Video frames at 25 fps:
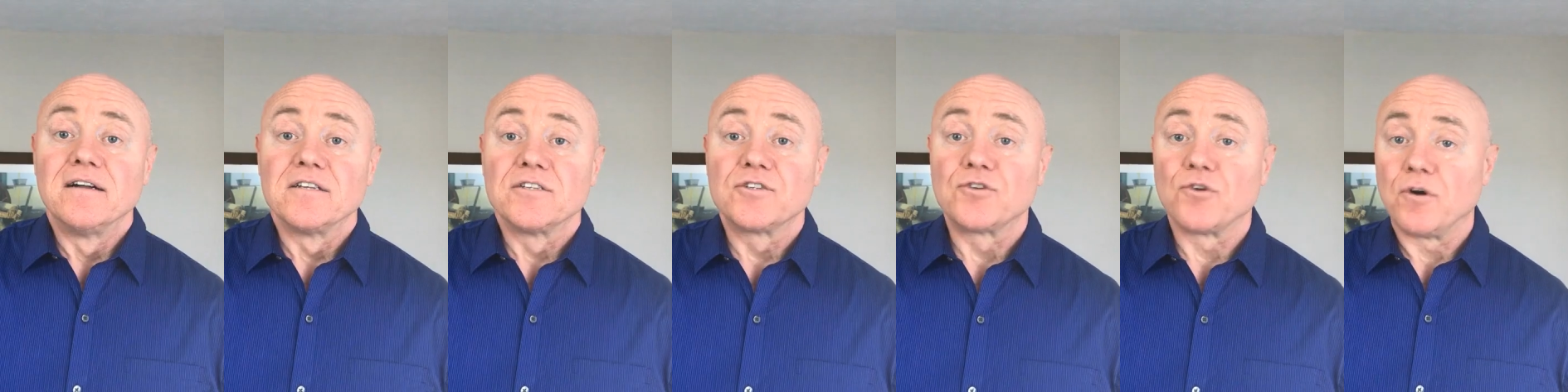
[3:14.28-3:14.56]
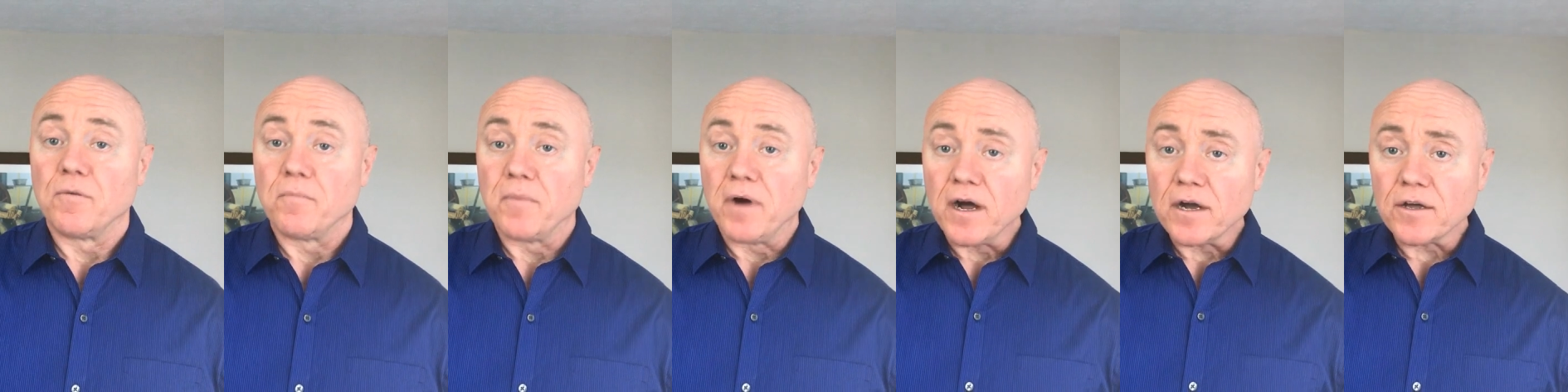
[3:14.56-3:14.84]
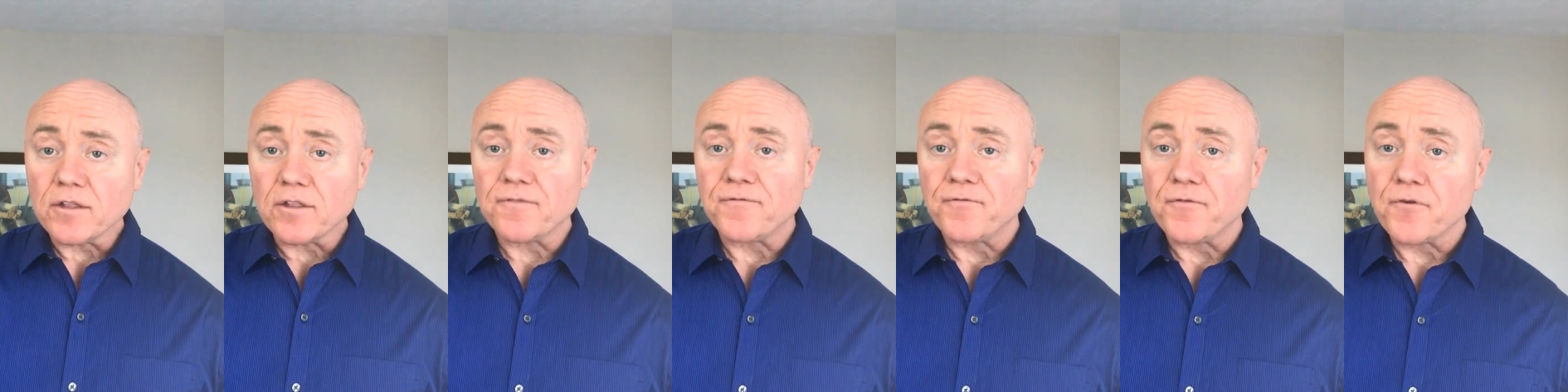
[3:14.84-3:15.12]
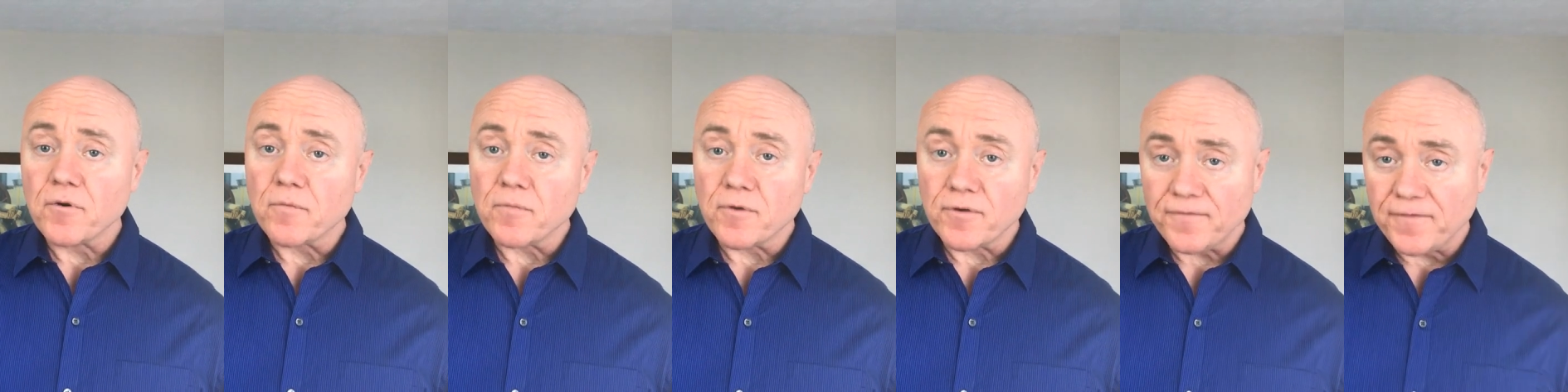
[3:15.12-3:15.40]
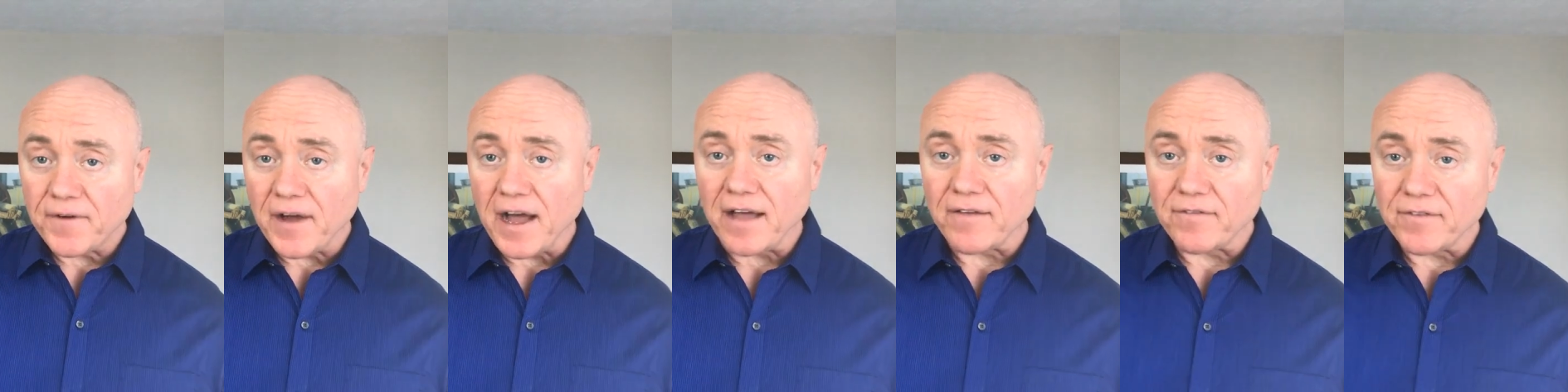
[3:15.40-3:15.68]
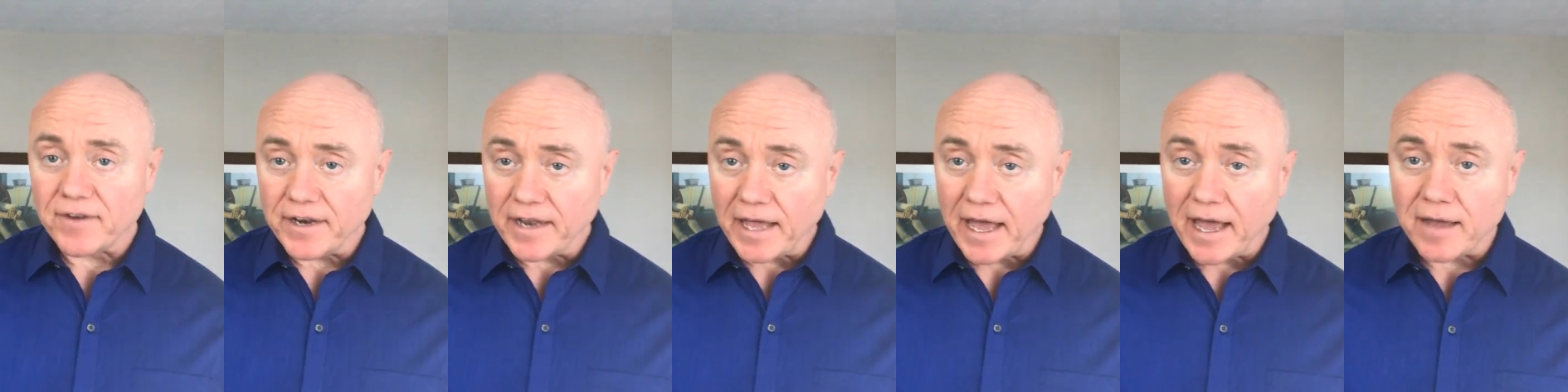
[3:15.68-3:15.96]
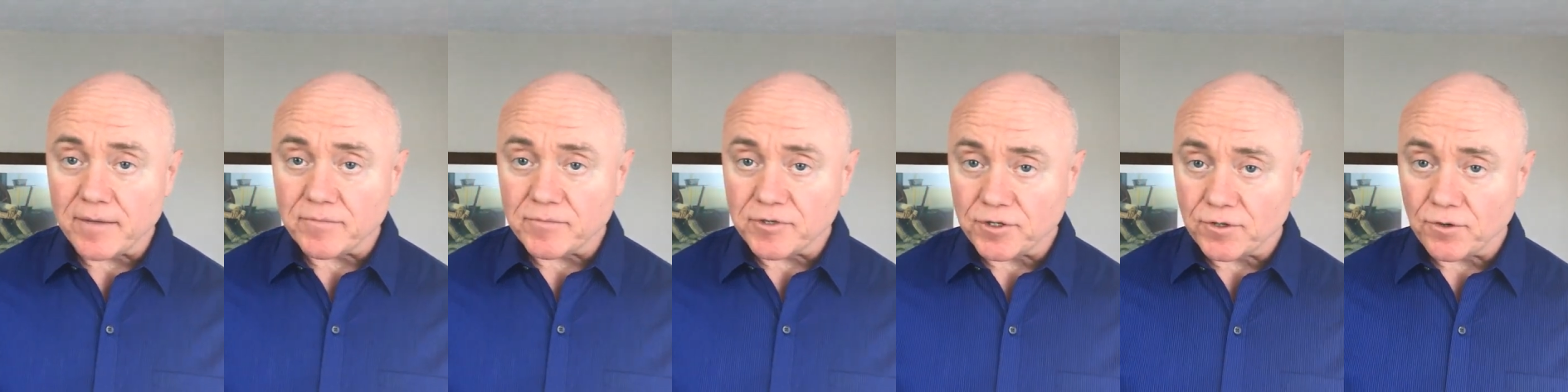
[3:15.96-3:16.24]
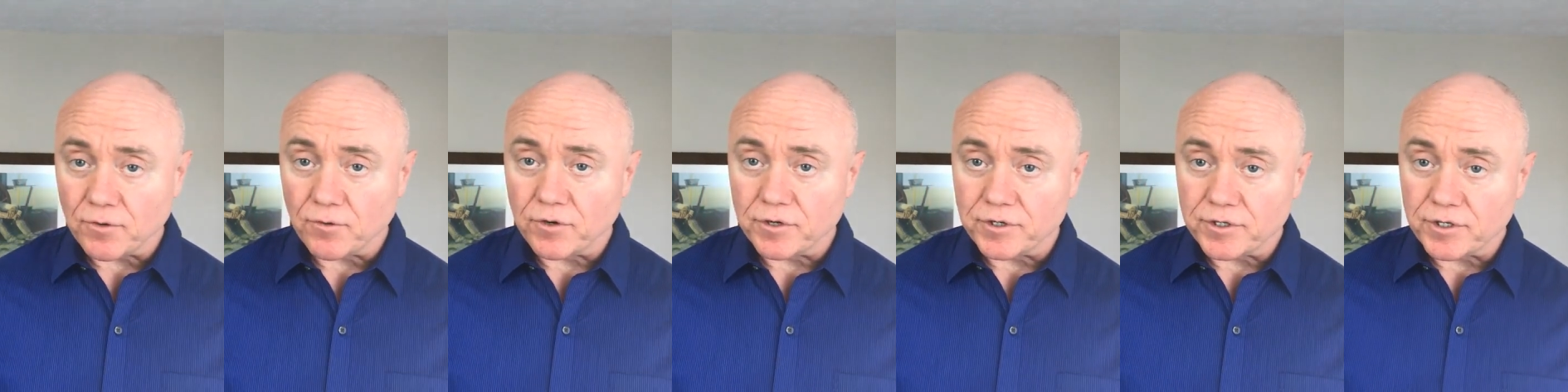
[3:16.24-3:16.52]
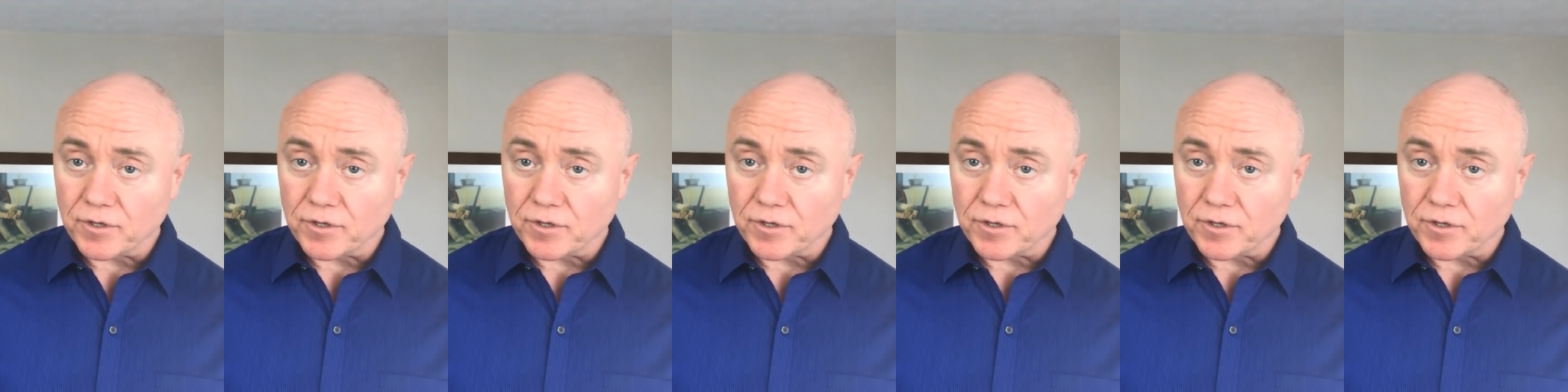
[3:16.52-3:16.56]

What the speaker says: So among the former 5 and dime stores